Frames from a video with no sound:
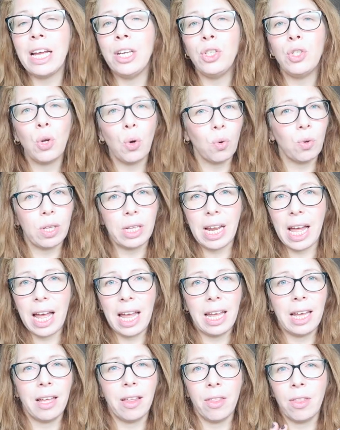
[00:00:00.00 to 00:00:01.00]
I don't
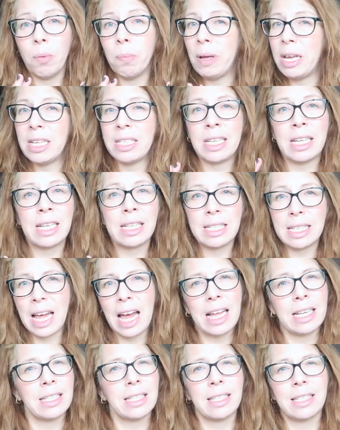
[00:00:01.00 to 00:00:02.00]
like the basic
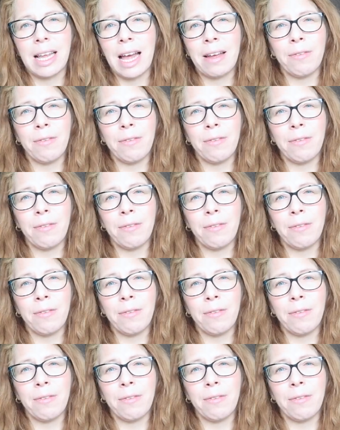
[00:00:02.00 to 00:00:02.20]
sets.